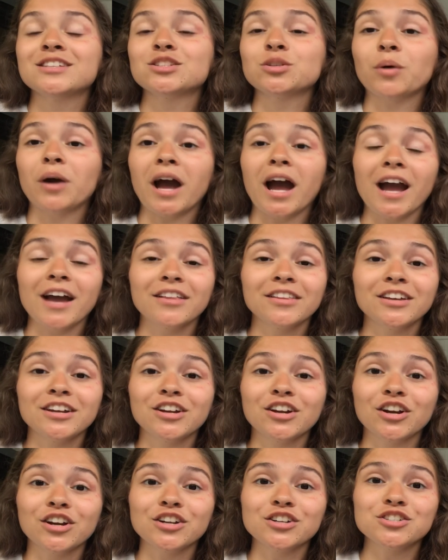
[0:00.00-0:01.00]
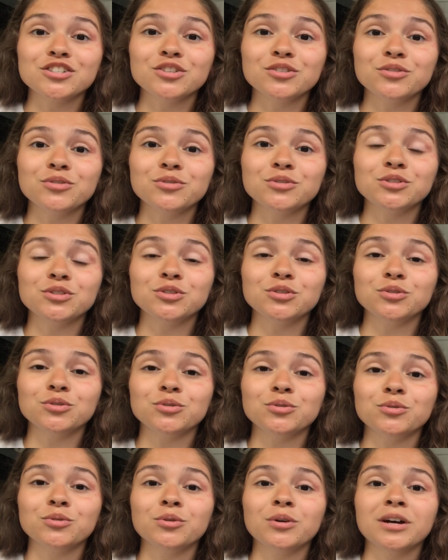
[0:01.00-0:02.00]
So I highly encourage you
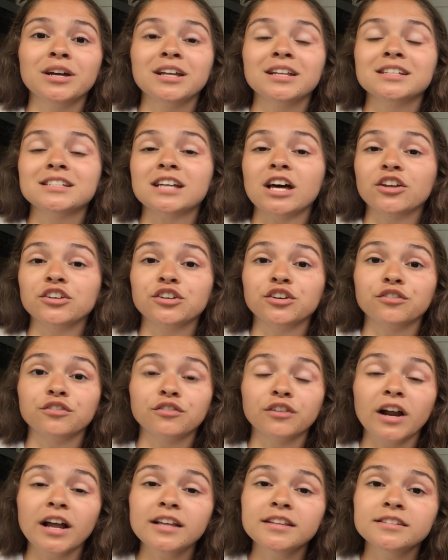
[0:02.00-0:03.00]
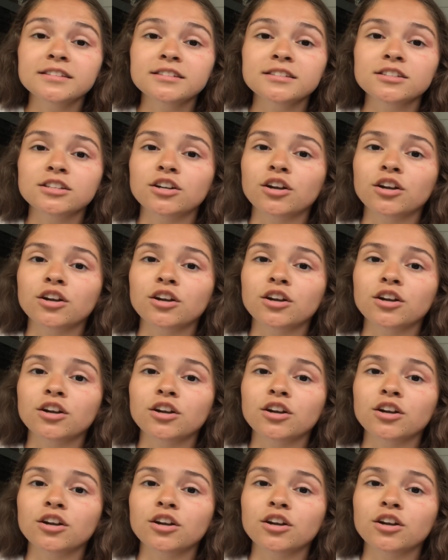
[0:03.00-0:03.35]
to tell your friends.